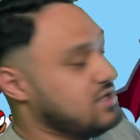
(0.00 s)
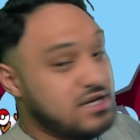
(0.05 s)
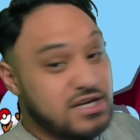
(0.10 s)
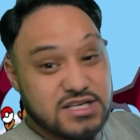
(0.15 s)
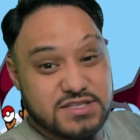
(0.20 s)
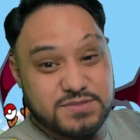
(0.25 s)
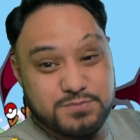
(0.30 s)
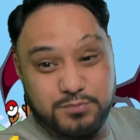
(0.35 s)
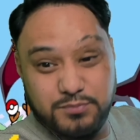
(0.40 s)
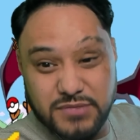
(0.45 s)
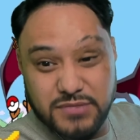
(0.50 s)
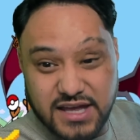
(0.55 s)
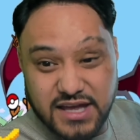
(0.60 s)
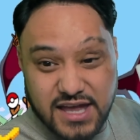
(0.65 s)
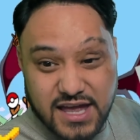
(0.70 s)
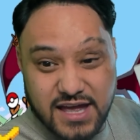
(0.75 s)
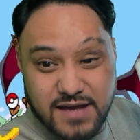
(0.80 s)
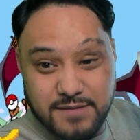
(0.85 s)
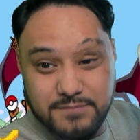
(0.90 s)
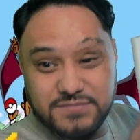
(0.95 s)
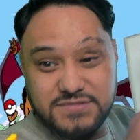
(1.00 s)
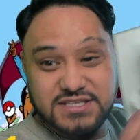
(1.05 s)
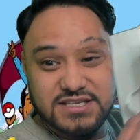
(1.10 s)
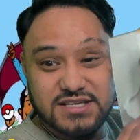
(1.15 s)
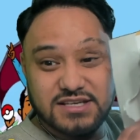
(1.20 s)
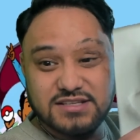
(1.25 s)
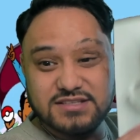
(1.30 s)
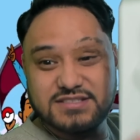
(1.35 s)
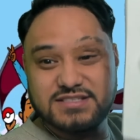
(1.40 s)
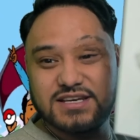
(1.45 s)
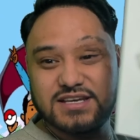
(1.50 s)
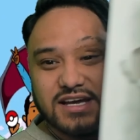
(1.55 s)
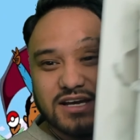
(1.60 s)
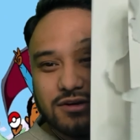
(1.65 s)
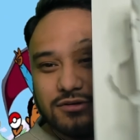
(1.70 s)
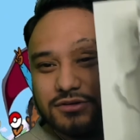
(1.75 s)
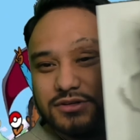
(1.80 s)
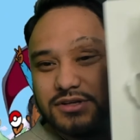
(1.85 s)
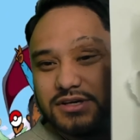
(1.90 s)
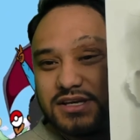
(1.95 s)
It's like empty inside.
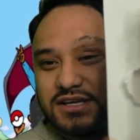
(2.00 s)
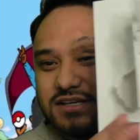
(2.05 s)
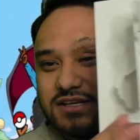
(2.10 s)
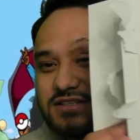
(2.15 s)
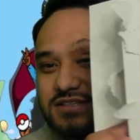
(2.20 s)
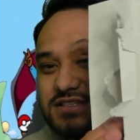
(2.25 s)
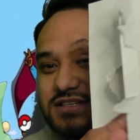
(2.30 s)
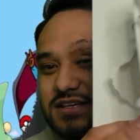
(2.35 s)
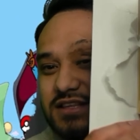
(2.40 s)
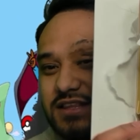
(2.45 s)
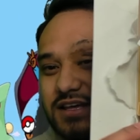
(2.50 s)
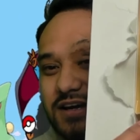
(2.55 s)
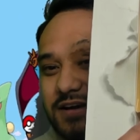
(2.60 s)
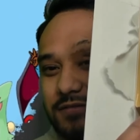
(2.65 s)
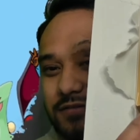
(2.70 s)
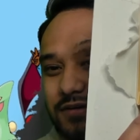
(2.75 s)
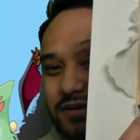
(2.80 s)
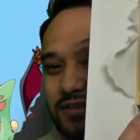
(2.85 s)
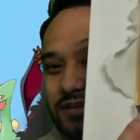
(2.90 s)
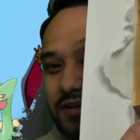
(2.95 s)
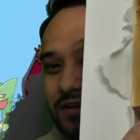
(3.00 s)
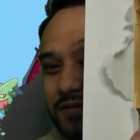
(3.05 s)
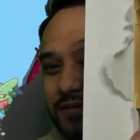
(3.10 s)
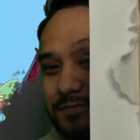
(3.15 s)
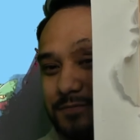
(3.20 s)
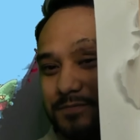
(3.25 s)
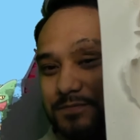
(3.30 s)
Hold on, can you see that right there?